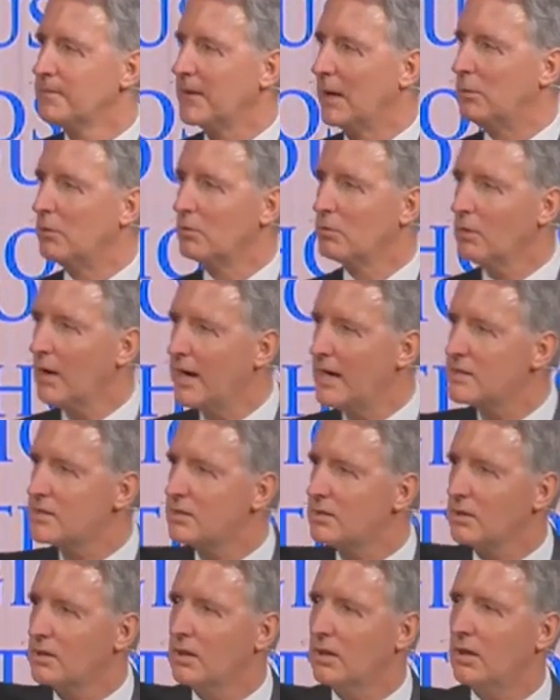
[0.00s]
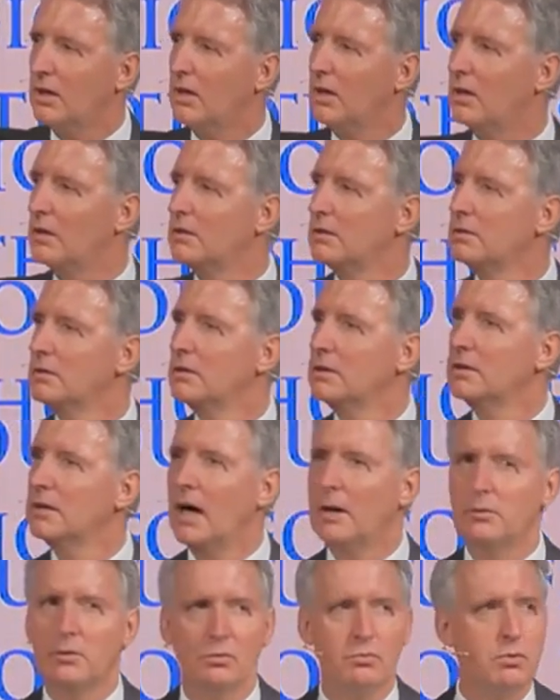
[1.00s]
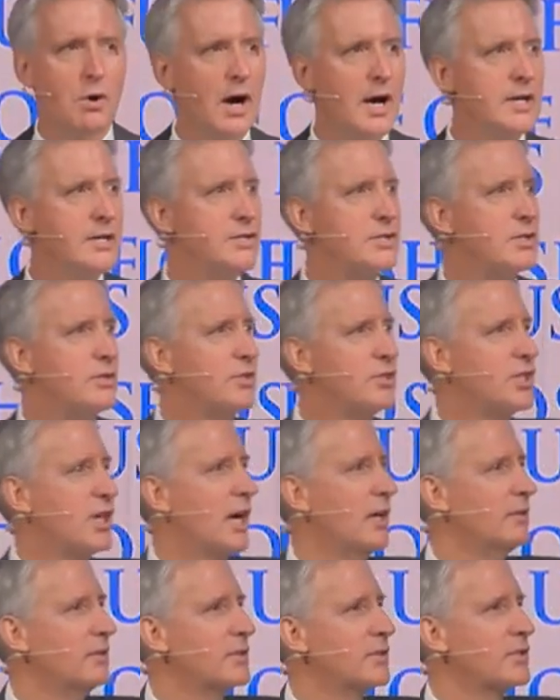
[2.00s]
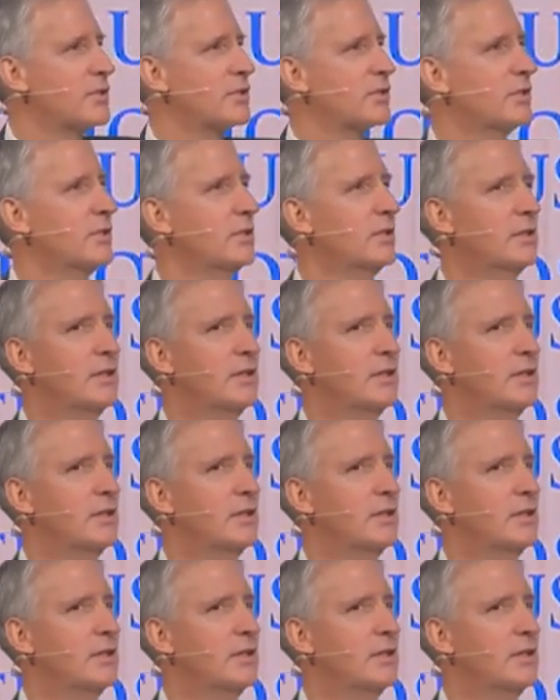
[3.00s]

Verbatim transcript: I will rise to the call. I will rise to the challenge.